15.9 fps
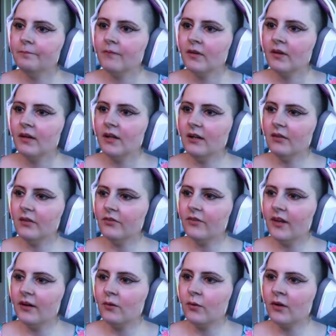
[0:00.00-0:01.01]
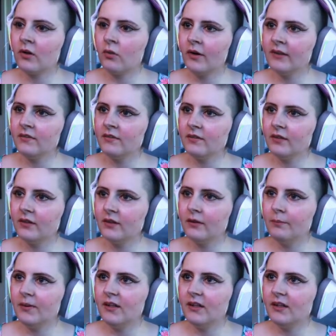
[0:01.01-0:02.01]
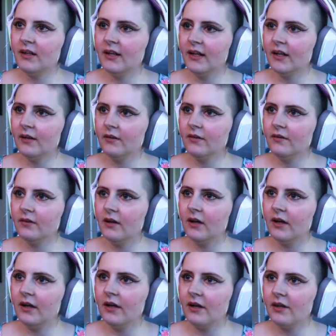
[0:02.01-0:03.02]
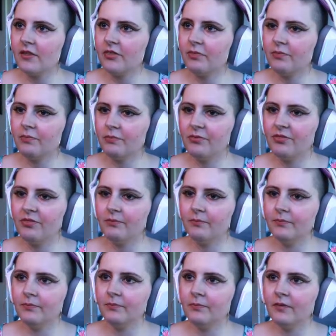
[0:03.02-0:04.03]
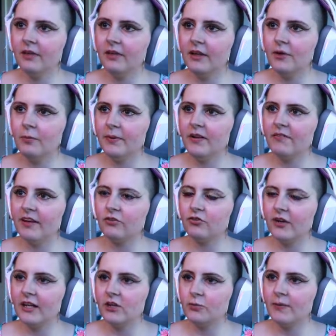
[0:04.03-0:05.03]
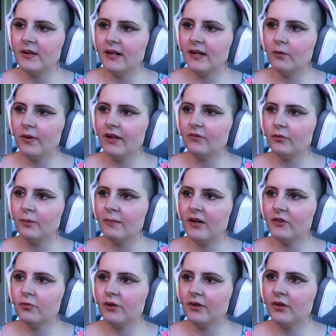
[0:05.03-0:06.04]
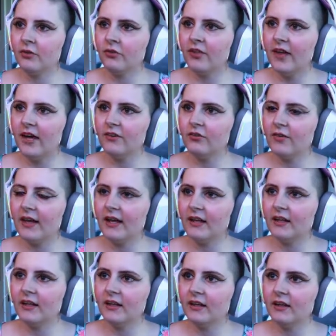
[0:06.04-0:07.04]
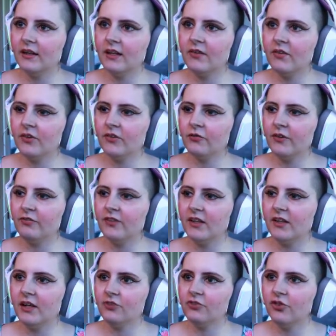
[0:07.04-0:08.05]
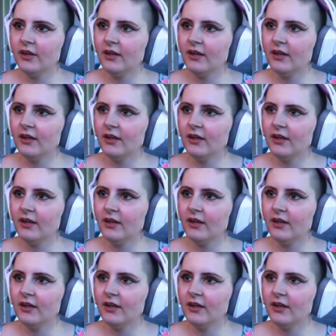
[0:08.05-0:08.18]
And it looks like we're going to be getting a little bit of extra HP anyway, so we might as well use that so that it can give us 1,500,